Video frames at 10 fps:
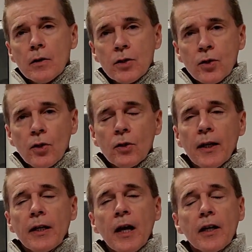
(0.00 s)

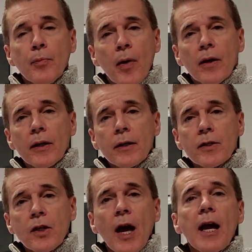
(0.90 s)
circulating
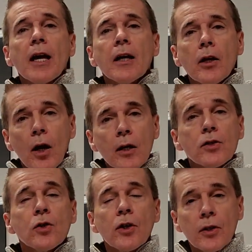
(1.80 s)
hydroponics and
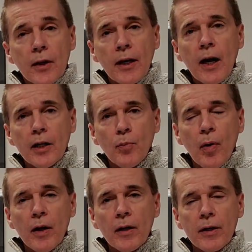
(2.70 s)
non-circulating
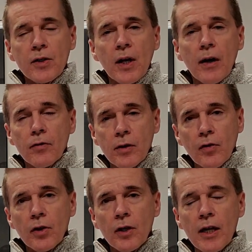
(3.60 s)
hydroponics have
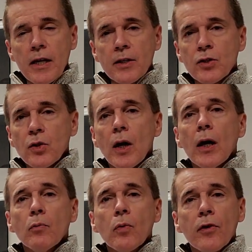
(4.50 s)
different needs.
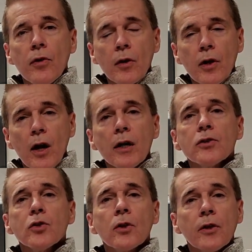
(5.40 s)
With
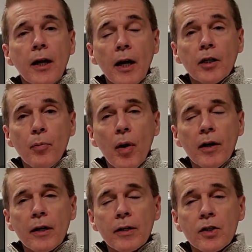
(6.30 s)
non-circulating
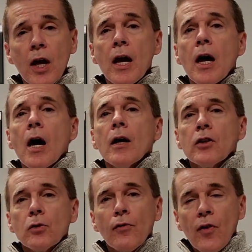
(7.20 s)
hydroponics,
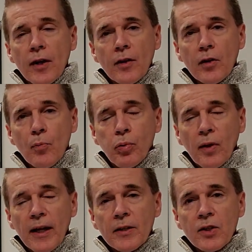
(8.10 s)
you'll find that the
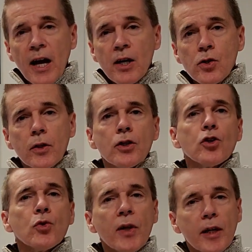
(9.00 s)
plants actually
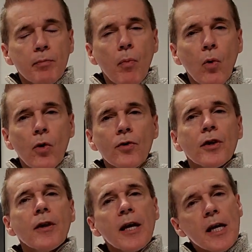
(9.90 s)
drink more
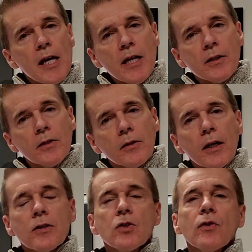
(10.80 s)
than they eat,
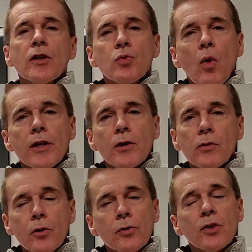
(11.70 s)
and so that's why you
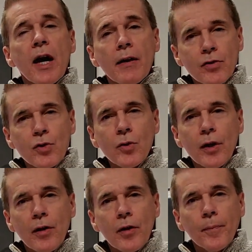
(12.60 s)
use half
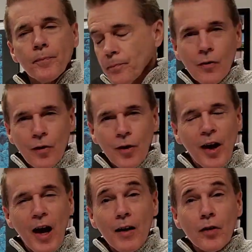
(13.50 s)
strength. There
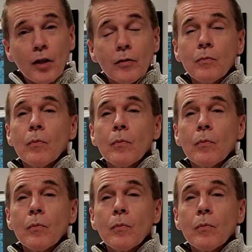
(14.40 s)
you have it.